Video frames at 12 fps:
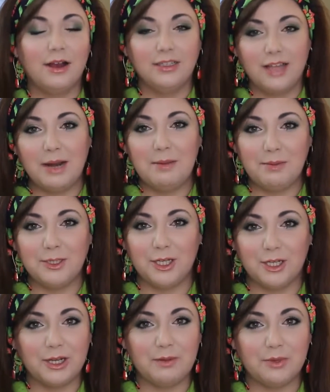A lot of people
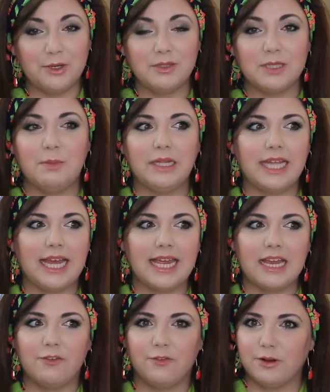look good in boots, but
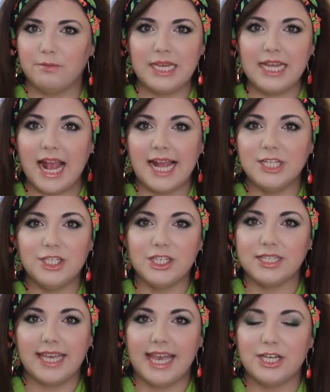like for me, I
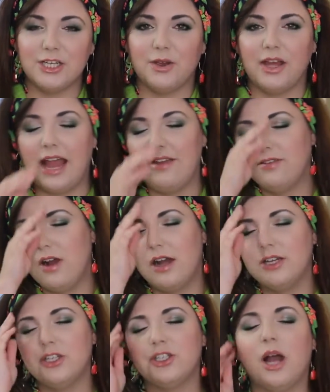just can't do it. I've
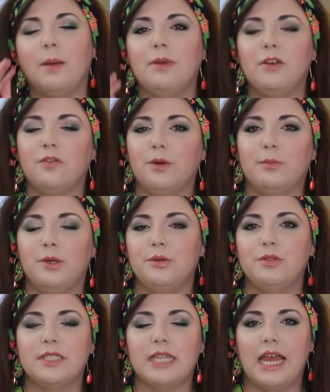gone shopping for
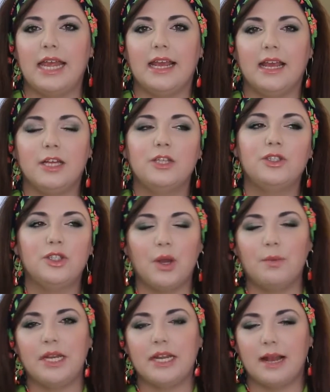boots like
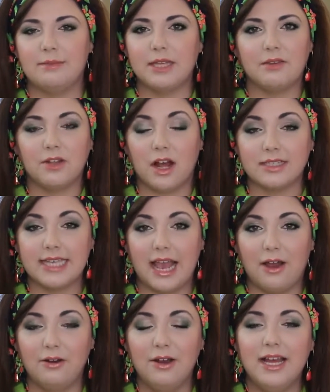so many times I've lost
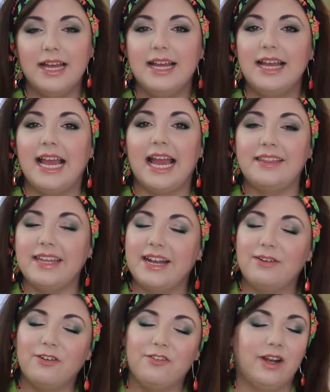count, and they
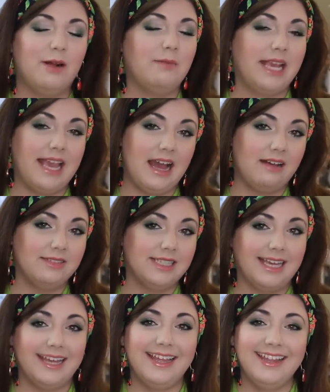never fit on my calves.
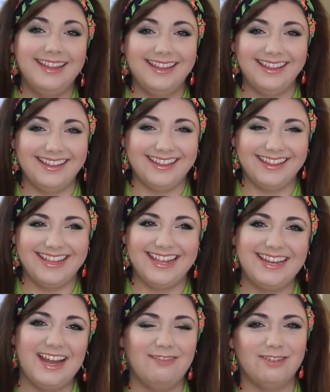Like
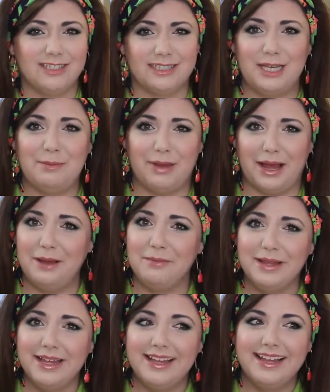they never zip
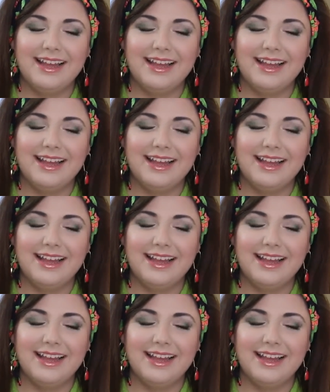up.